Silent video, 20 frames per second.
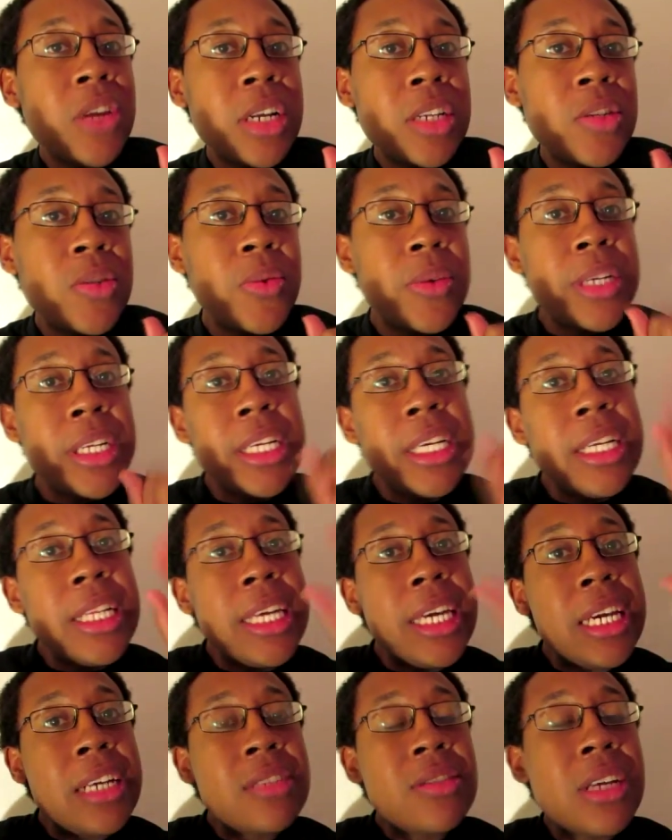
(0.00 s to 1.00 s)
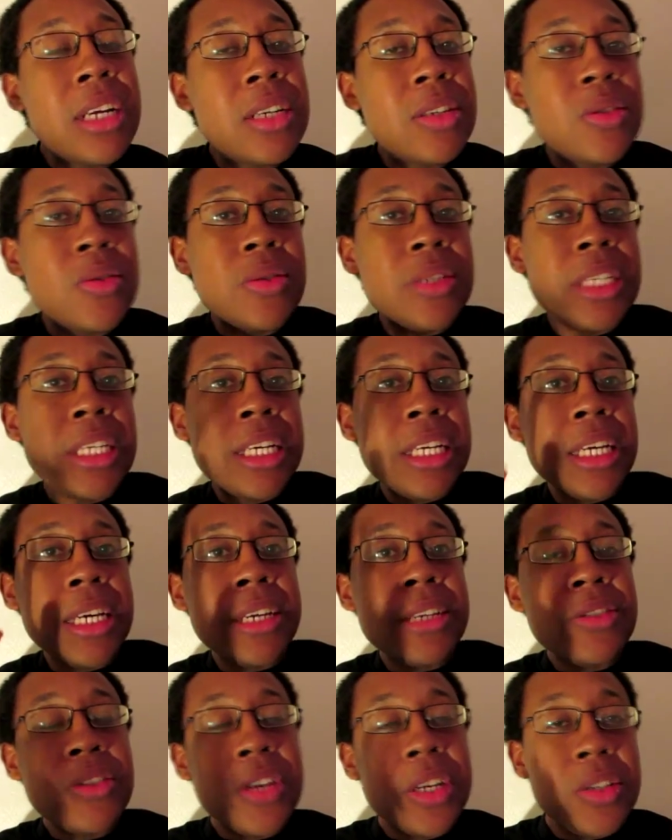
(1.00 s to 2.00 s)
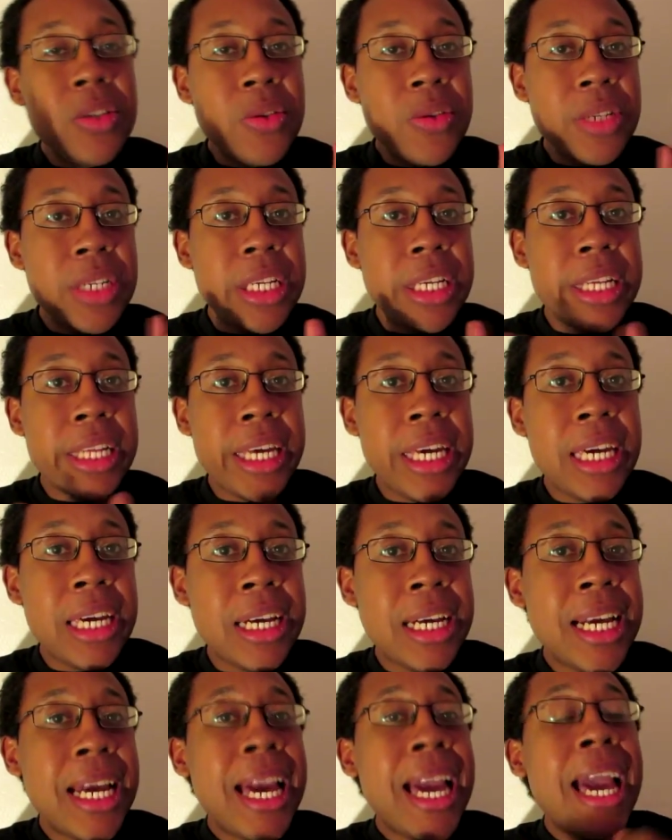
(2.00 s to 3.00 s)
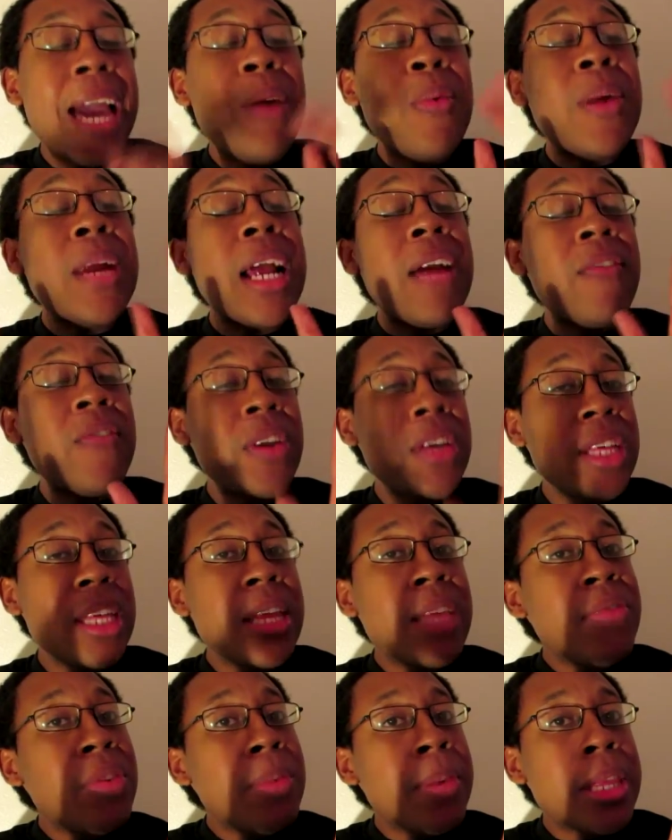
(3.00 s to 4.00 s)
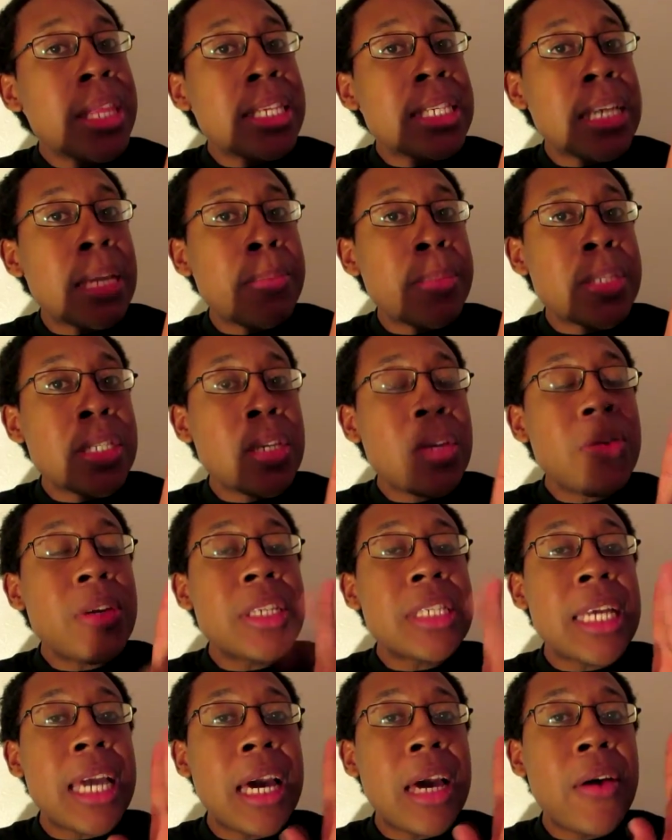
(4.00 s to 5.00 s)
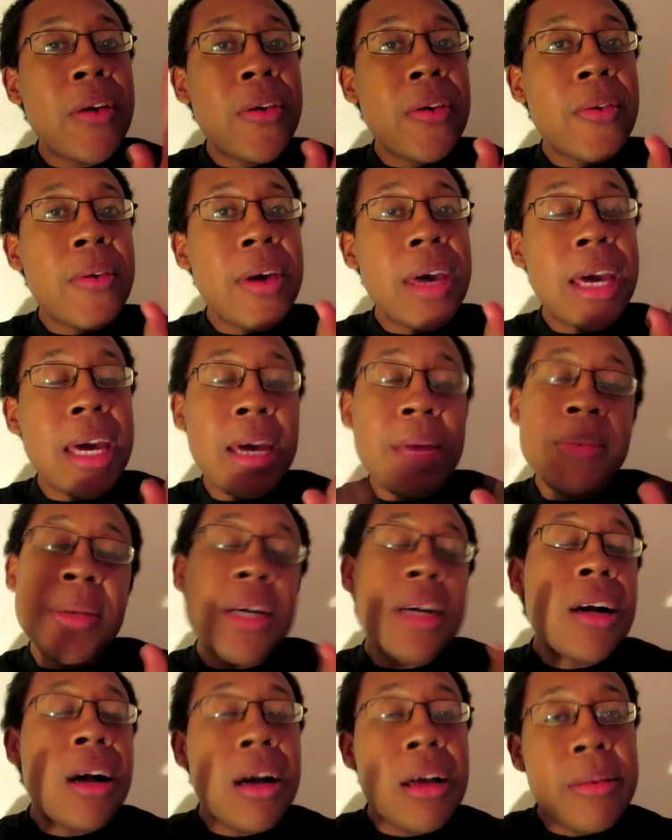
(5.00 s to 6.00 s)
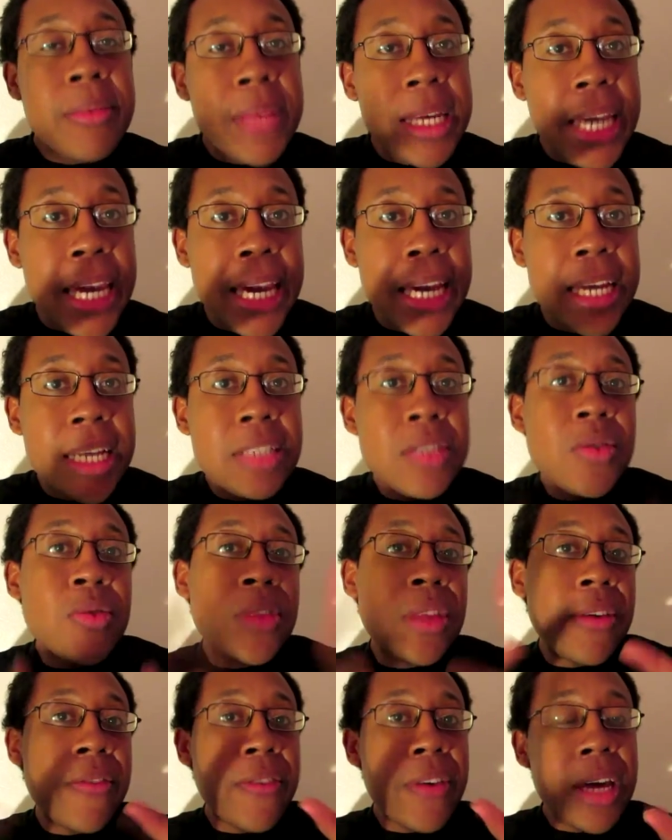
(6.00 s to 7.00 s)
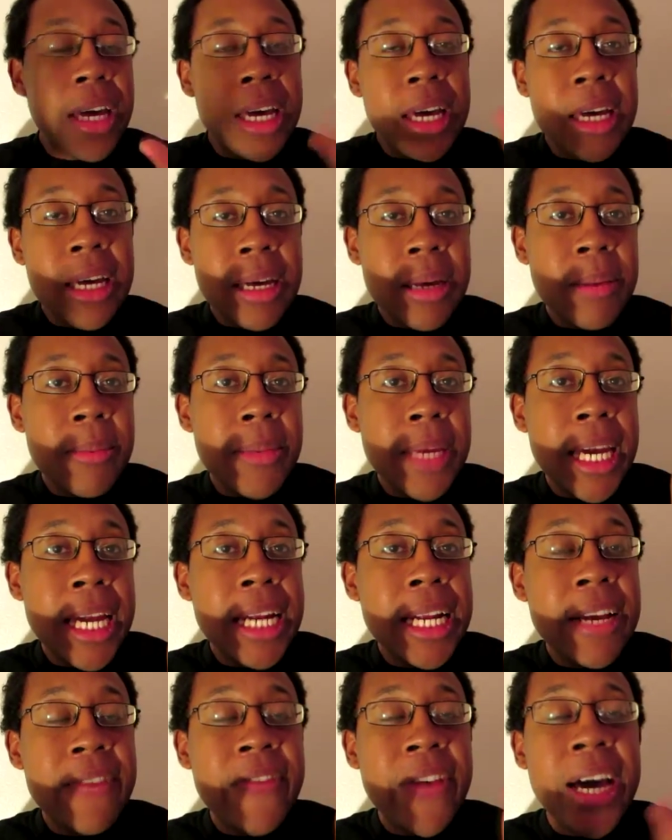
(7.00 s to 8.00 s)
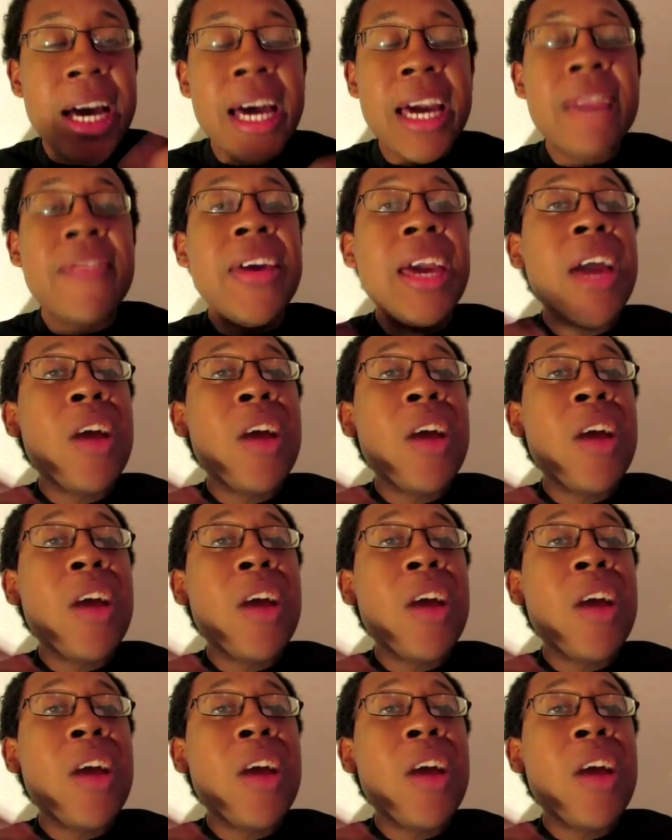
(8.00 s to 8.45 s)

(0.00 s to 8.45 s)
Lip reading: do a deal here, trying to do a deal here, trying to do a deal here. What I really loved about this episode is how, I'm going to call them the kids, or the Keating Five,